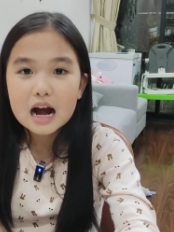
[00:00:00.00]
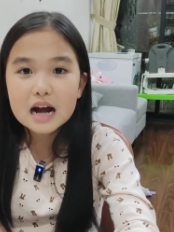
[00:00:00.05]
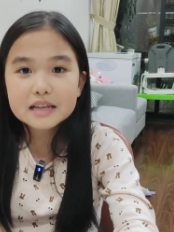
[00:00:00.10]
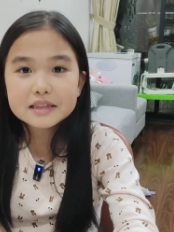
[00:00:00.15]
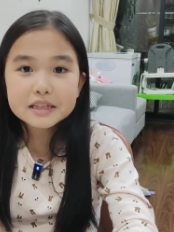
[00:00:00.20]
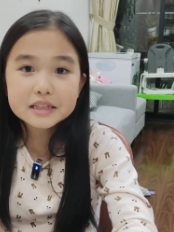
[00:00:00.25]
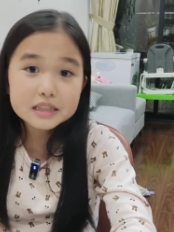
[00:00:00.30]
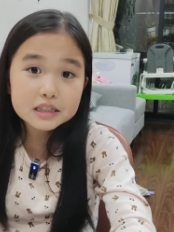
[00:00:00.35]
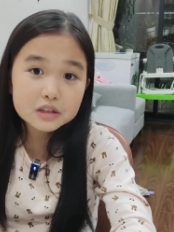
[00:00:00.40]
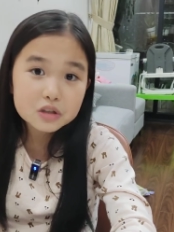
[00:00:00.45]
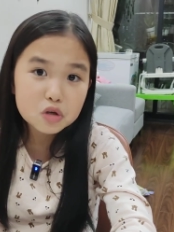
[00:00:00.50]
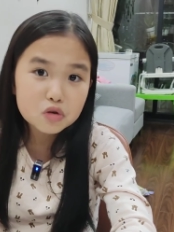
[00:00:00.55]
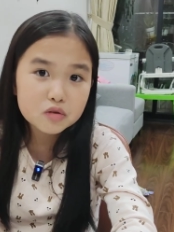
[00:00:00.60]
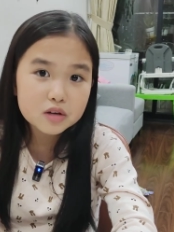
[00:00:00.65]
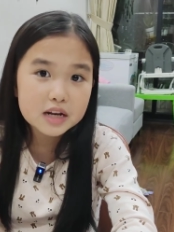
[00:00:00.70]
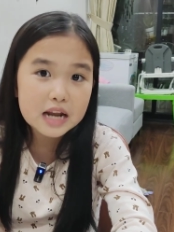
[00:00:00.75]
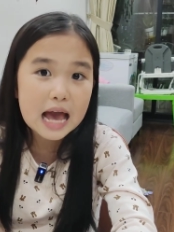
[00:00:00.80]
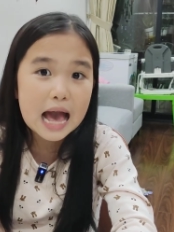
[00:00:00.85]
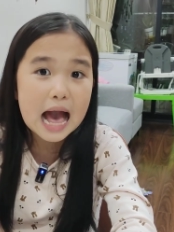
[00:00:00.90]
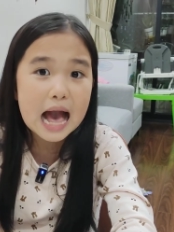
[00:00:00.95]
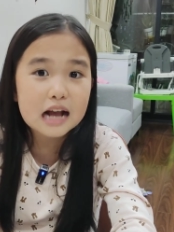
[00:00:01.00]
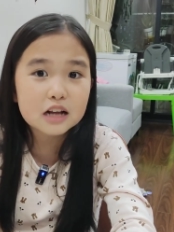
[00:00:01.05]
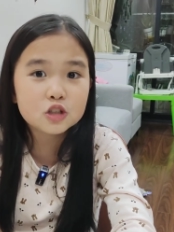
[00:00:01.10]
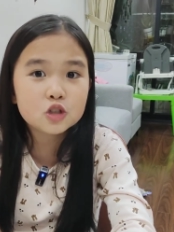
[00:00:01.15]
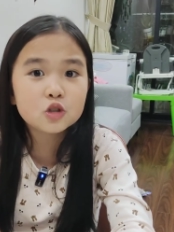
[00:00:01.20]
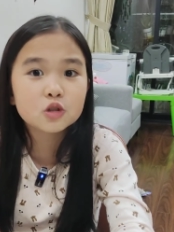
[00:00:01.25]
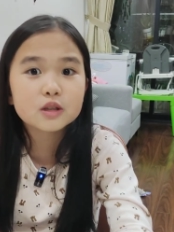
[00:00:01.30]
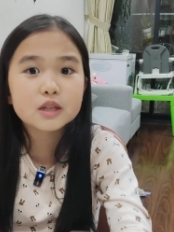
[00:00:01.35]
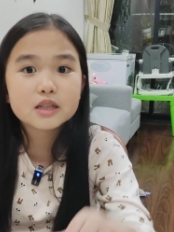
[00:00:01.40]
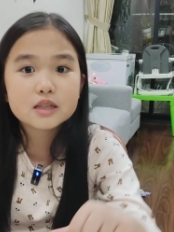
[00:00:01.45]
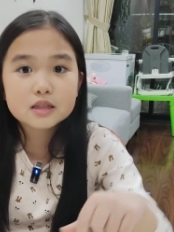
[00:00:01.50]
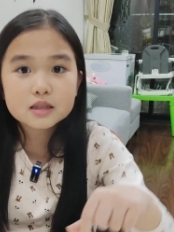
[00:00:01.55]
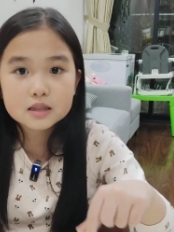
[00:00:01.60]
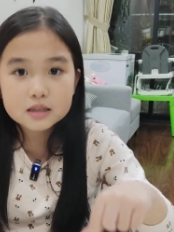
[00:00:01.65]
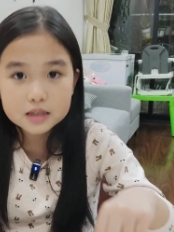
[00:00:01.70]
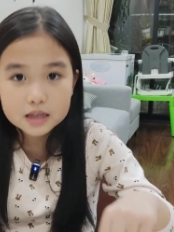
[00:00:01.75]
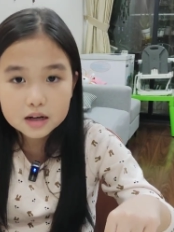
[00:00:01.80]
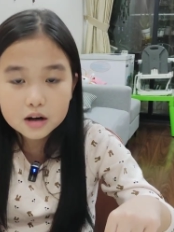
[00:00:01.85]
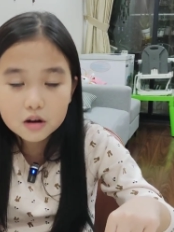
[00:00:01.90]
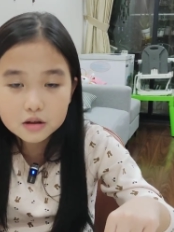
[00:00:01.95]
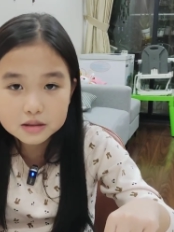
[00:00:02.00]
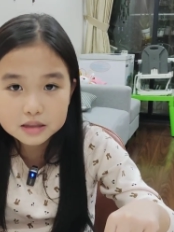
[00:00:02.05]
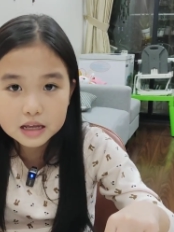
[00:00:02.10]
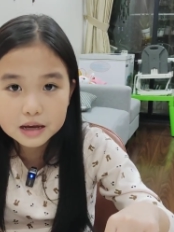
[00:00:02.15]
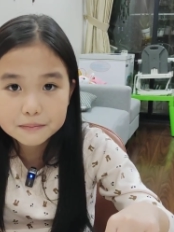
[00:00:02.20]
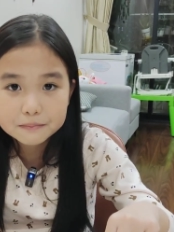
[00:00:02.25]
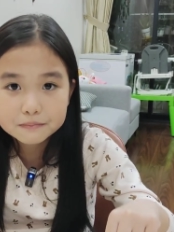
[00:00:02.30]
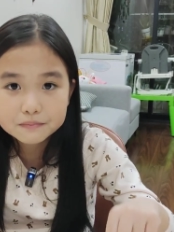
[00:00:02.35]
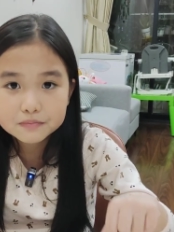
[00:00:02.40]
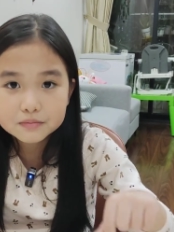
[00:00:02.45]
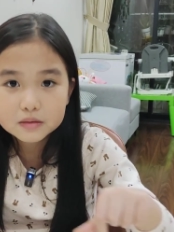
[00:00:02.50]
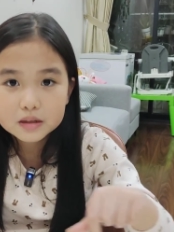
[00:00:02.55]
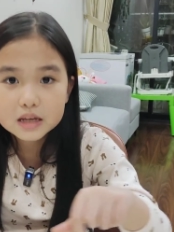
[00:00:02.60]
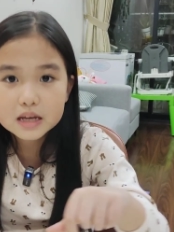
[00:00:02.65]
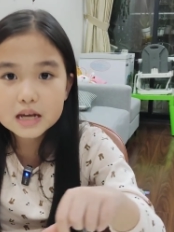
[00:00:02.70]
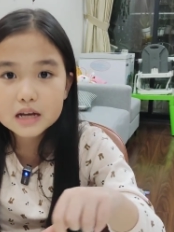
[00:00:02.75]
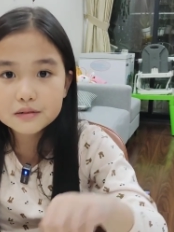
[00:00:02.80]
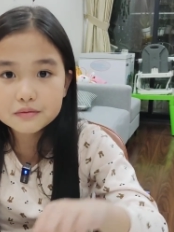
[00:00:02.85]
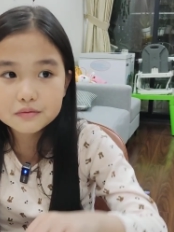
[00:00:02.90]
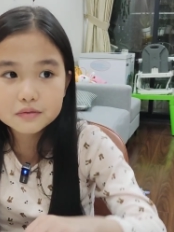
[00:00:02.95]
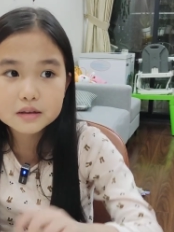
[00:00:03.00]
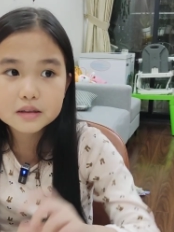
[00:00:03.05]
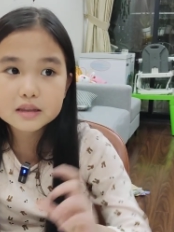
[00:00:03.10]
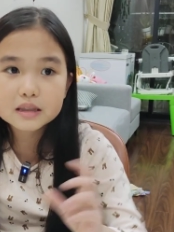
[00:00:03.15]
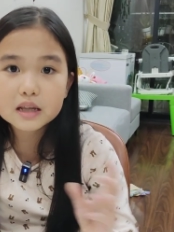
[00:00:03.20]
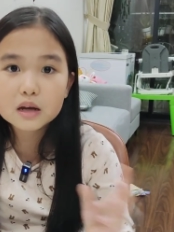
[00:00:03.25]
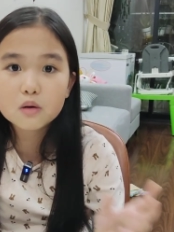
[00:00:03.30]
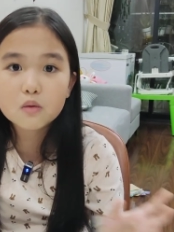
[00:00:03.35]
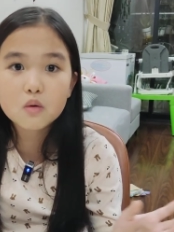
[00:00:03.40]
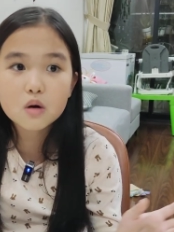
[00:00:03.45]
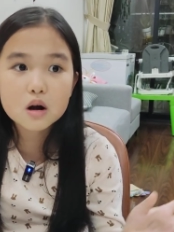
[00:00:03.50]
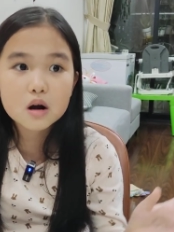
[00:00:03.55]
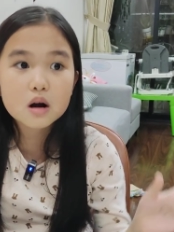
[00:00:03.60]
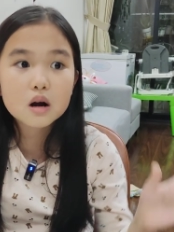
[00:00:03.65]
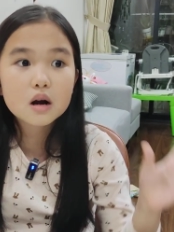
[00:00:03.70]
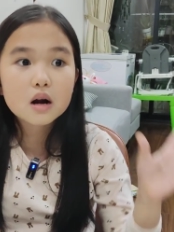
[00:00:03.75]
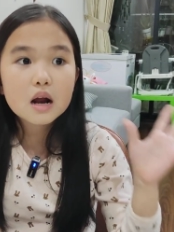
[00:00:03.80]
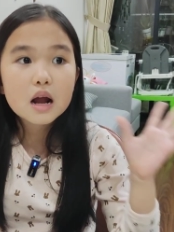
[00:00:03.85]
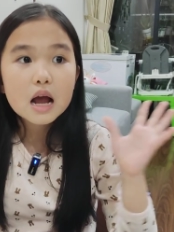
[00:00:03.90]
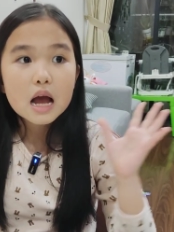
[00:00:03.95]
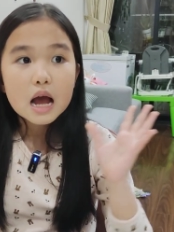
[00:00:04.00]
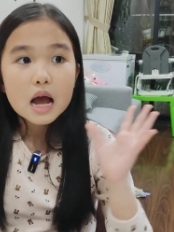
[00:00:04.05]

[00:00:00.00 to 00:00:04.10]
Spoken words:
I think that you can actually sit on them if they were